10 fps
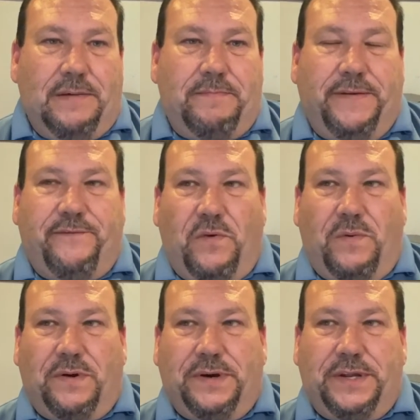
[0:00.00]

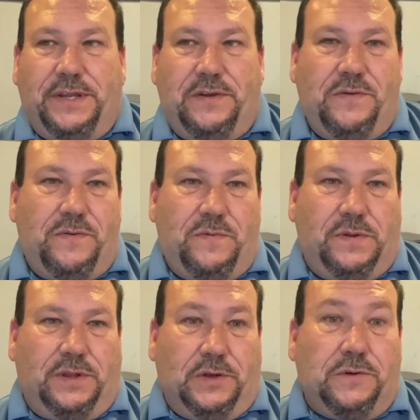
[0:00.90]
before you
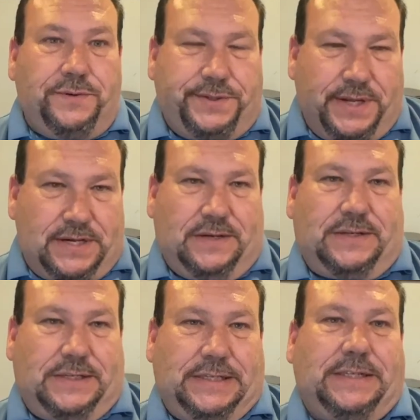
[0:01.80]
lose the
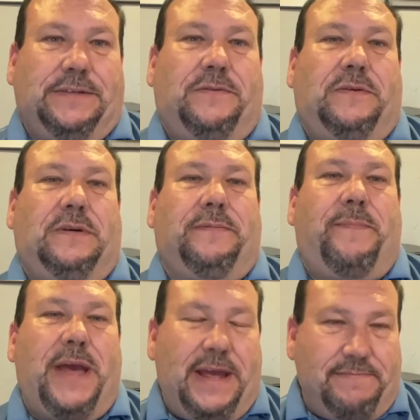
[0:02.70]
car or
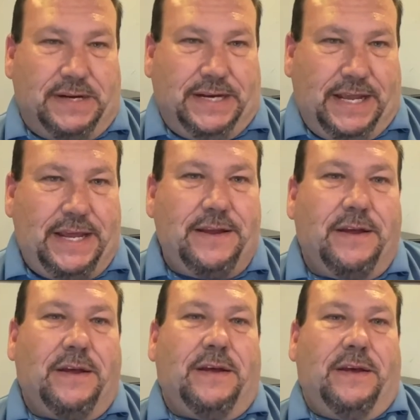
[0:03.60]
pay money,
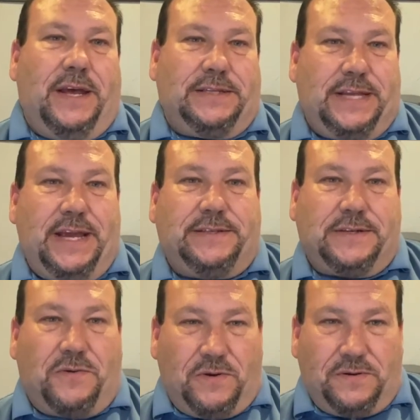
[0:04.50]
it takes a
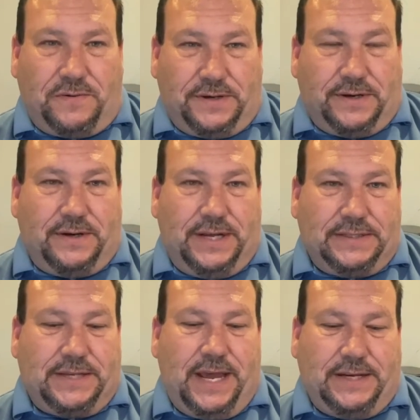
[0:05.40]
court order. It
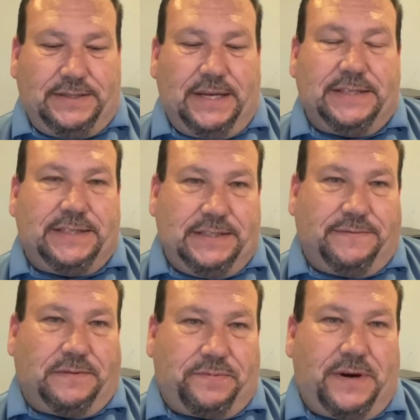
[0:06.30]
takes a
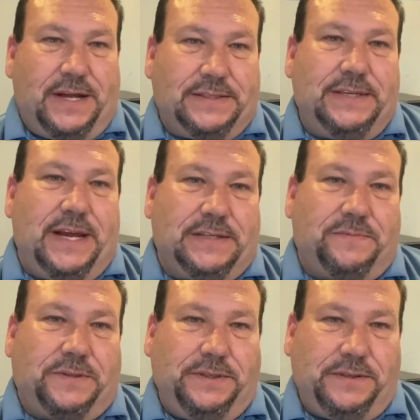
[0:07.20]
civil process
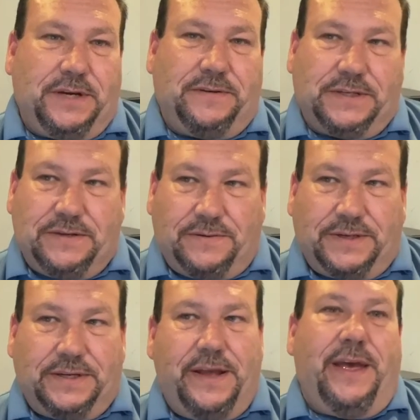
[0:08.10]
where you go to
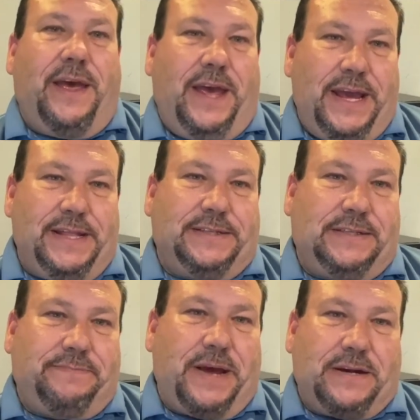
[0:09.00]
court, hey, this
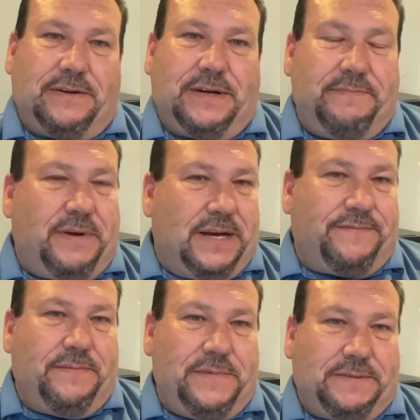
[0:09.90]
is my car, I bought it
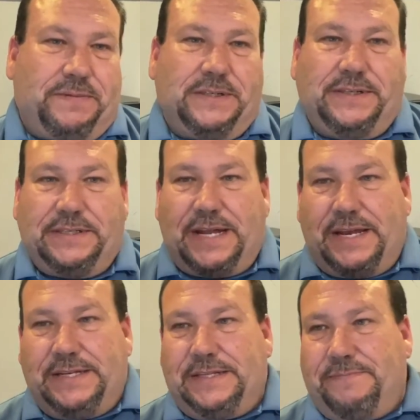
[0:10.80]
from this person, I
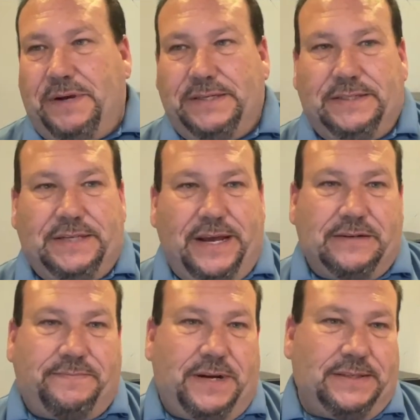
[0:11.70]
did the bonded title
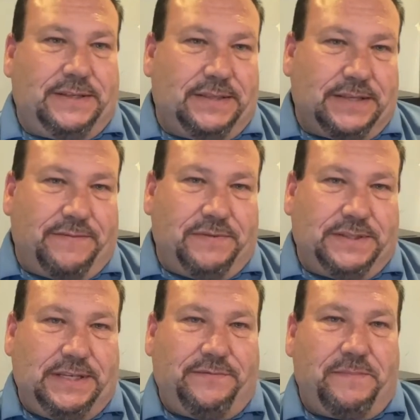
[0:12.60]
process, I've
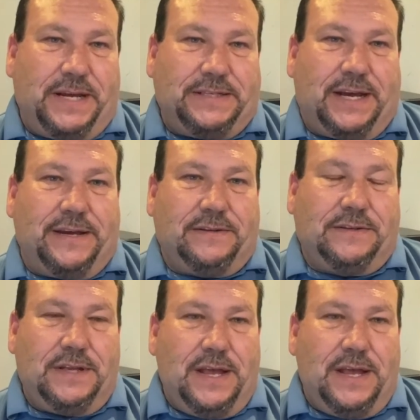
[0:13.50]
received my title.